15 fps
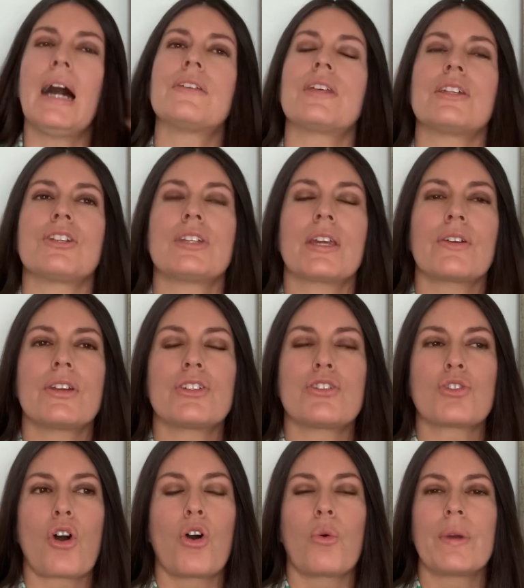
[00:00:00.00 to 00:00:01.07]
Sagittarius
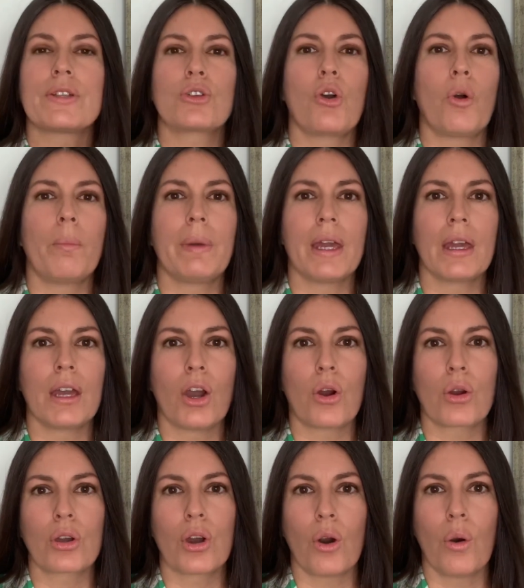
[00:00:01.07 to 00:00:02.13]
is always go big
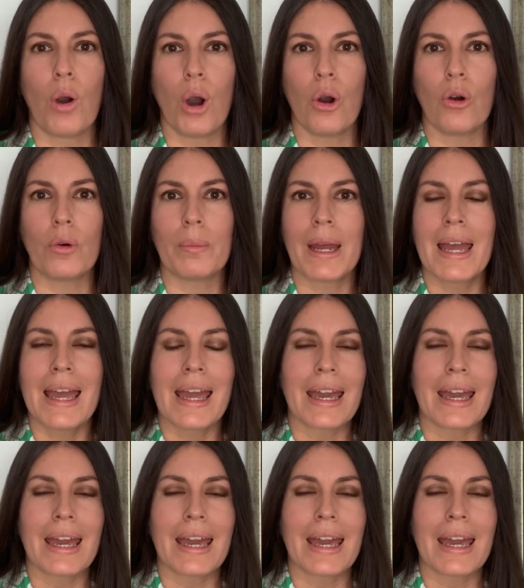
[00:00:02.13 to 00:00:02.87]
or go home.